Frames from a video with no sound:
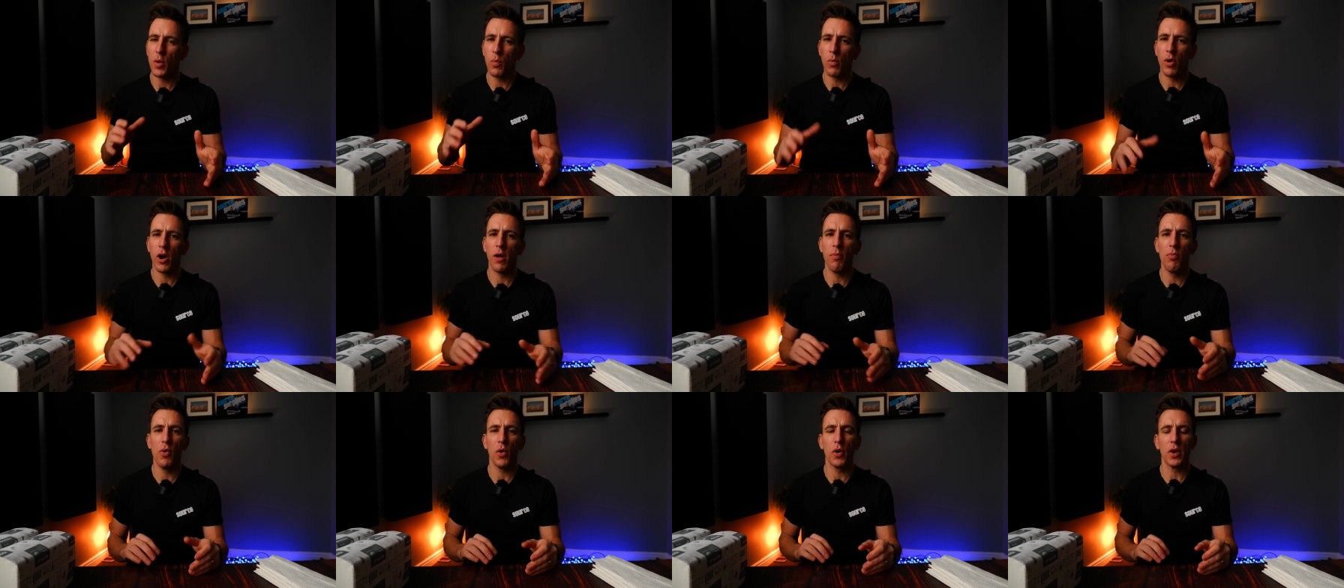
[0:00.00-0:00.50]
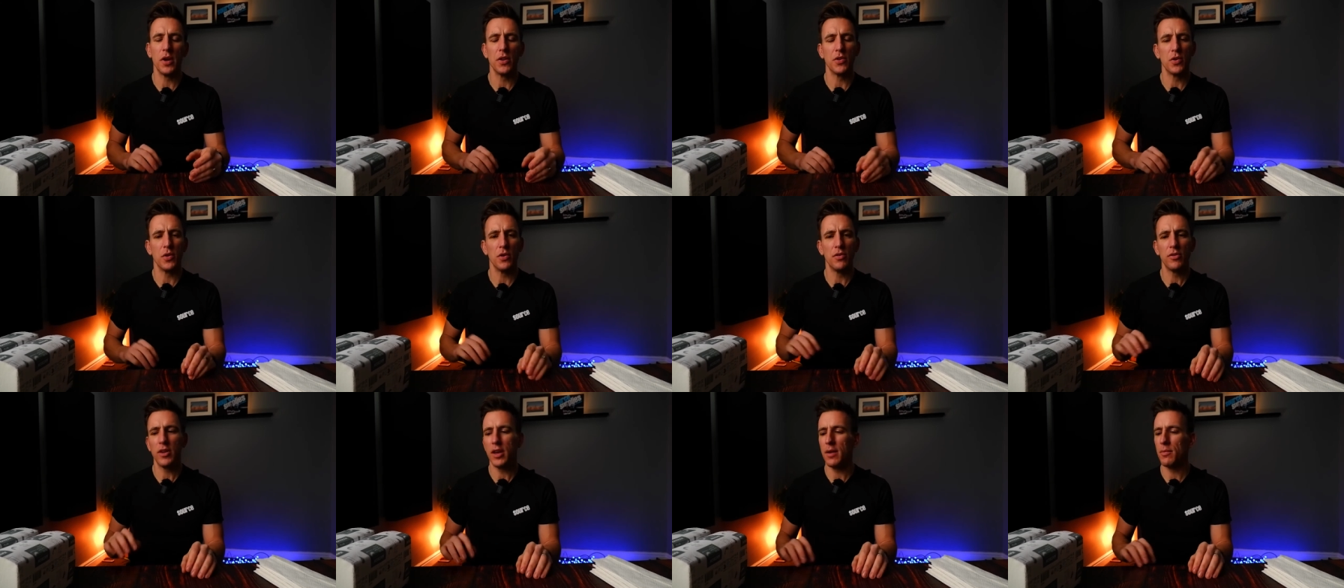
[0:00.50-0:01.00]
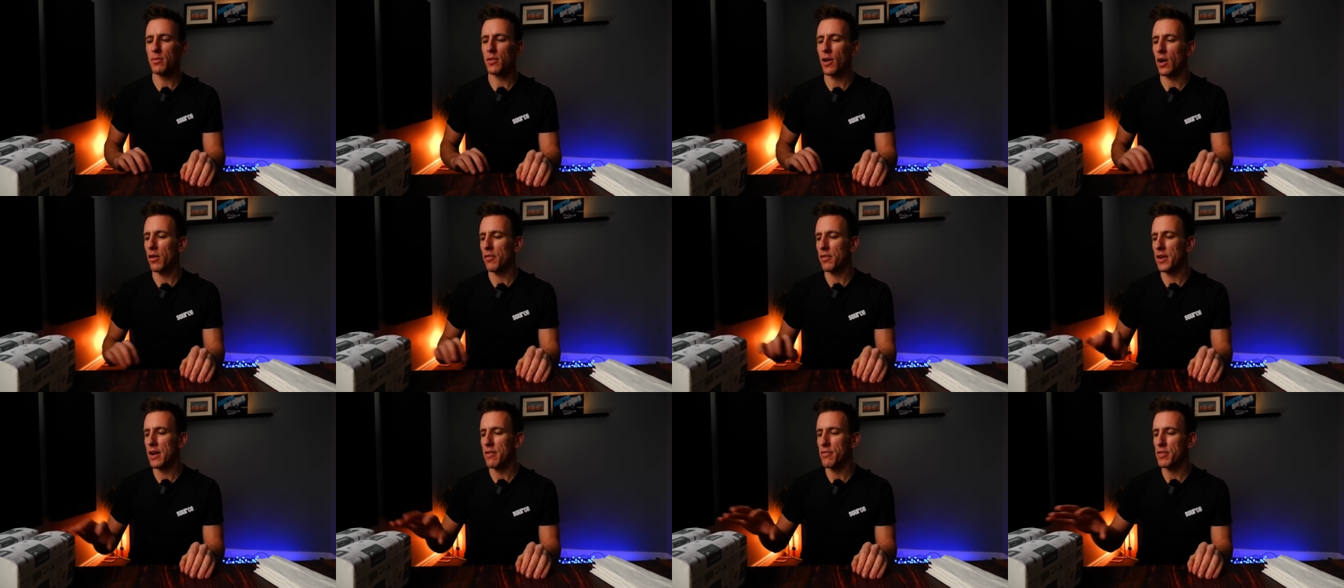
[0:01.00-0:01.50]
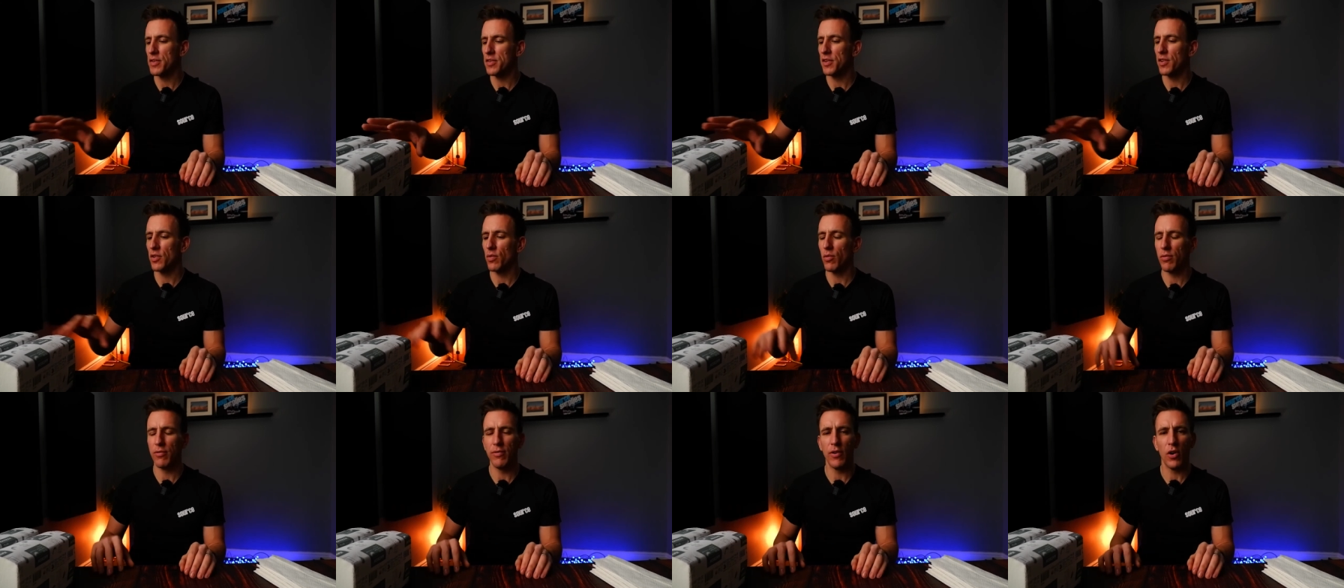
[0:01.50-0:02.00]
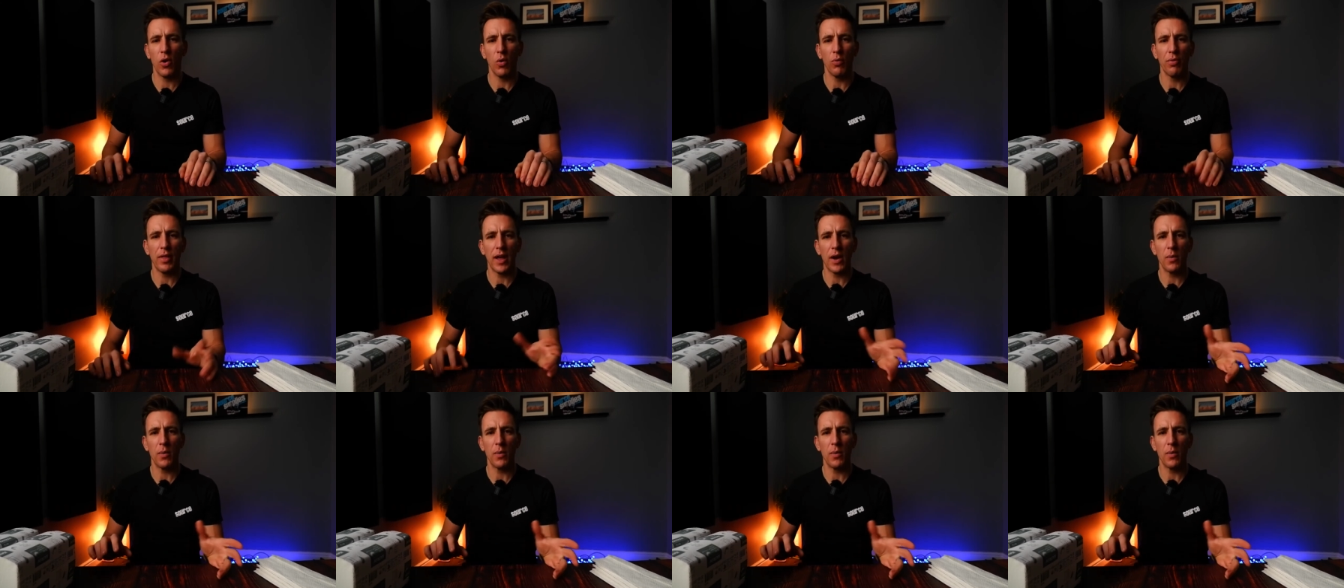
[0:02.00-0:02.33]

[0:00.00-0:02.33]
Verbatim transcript: Don't worry, I'm not going to do a deep dive on every single fold.